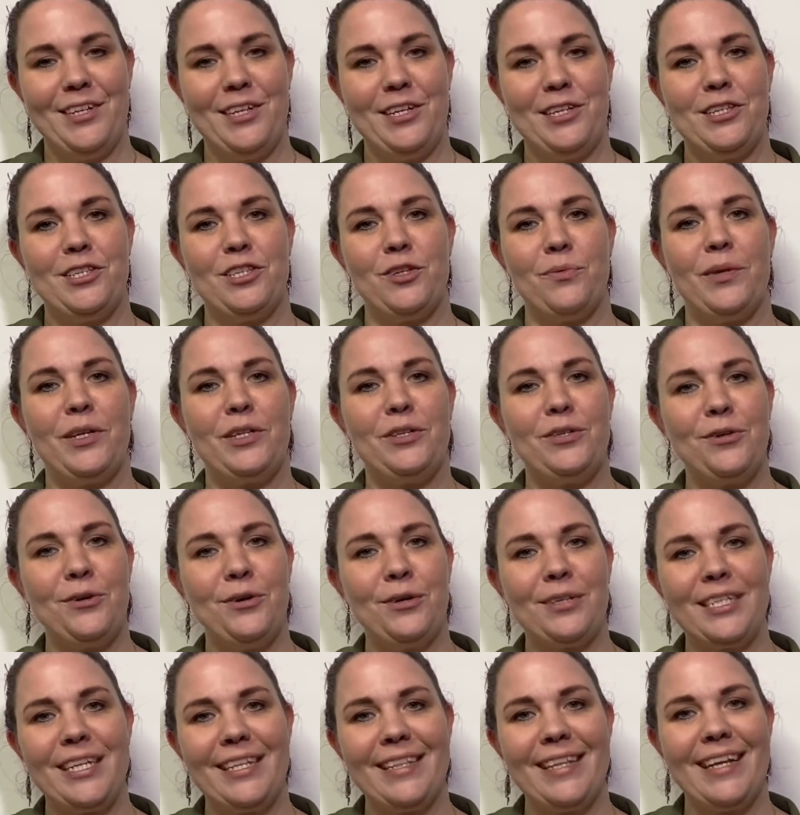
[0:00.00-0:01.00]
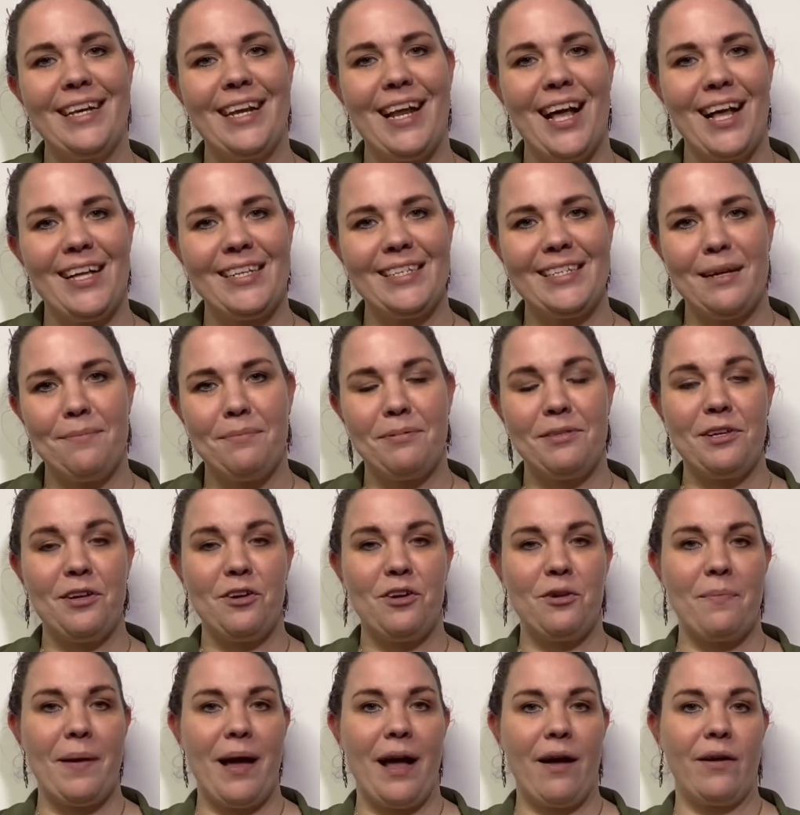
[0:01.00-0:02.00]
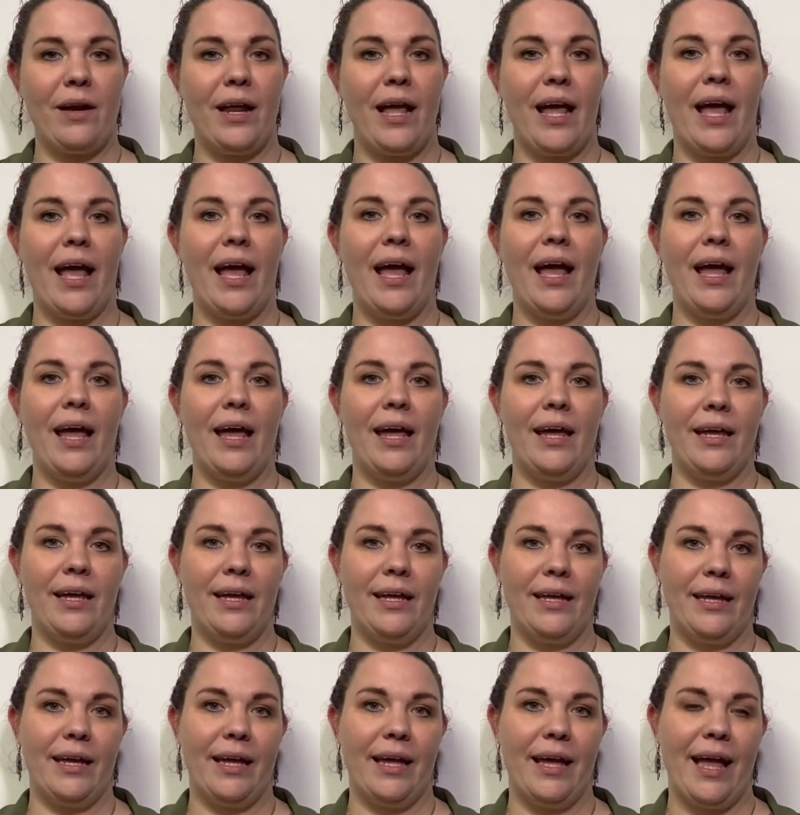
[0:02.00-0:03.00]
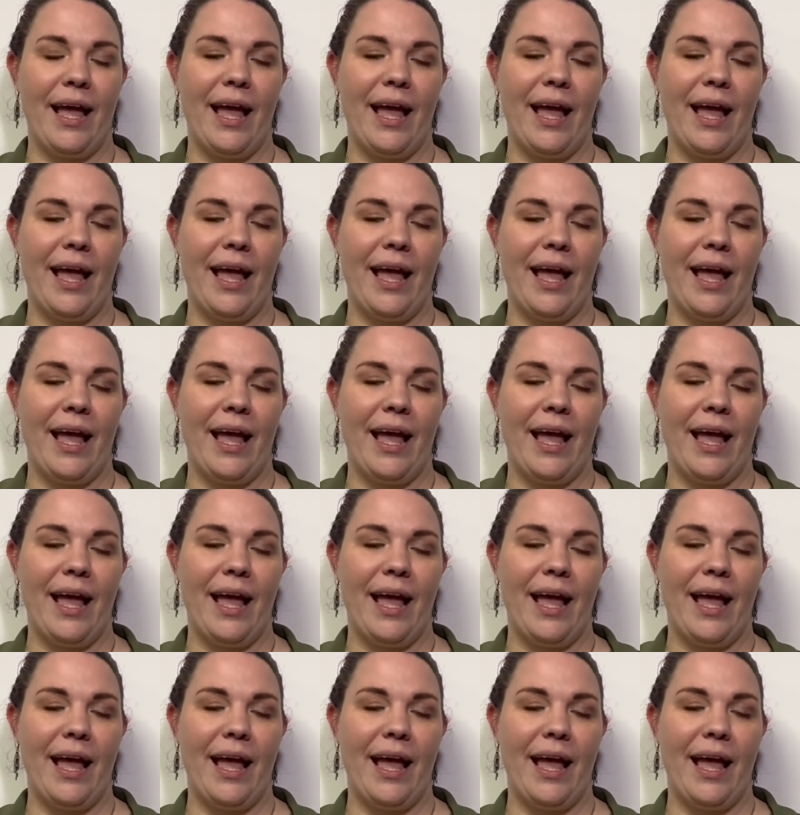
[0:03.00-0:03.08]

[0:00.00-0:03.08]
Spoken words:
So we talked in the last episode about A.